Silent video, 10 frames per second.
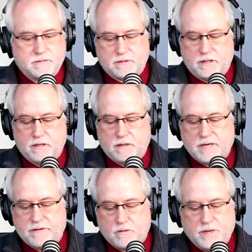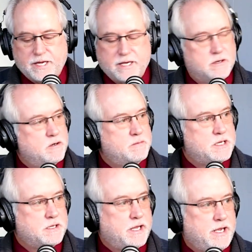I may have a weekend home by
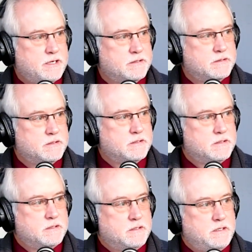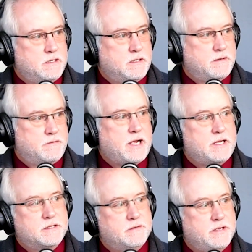the lake. If I could
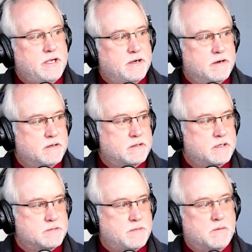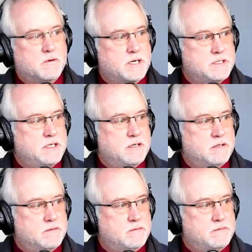live here, because my work is here
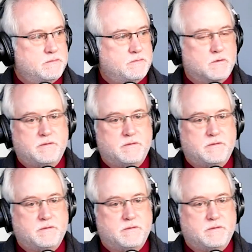4 or 5